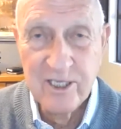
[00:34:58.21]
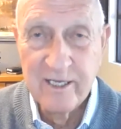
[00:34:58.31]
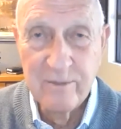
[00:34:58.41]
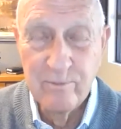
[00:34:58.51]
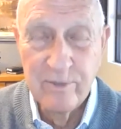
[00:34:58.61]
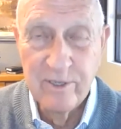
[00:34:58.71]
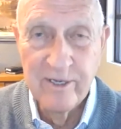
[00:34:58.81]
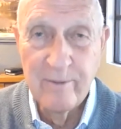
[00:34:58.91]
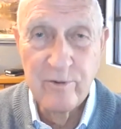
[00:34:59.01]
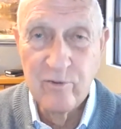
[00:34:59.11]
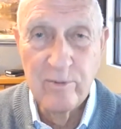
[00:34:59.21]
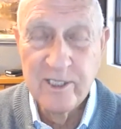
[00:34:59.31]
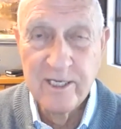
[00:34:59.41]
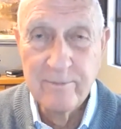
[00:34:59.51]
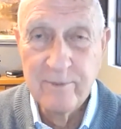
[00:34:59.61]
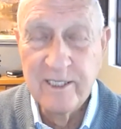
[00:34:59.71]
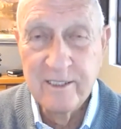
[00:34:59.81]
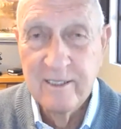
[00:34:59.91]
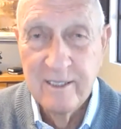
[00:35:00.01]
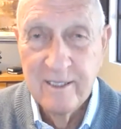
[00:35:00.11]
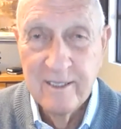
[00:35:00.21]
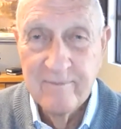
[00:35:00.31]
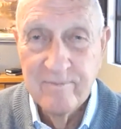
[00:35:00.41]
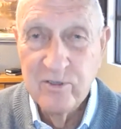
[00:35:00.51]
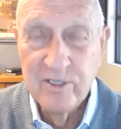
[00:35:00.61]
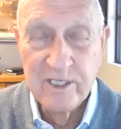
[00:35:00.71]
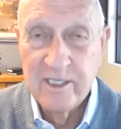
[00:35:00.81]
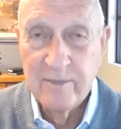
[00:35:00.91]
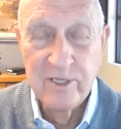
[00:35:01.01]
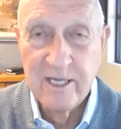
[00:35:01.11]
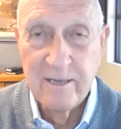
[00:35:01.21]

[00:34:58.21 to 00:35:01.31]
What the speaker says: just like to build high performance companies using some of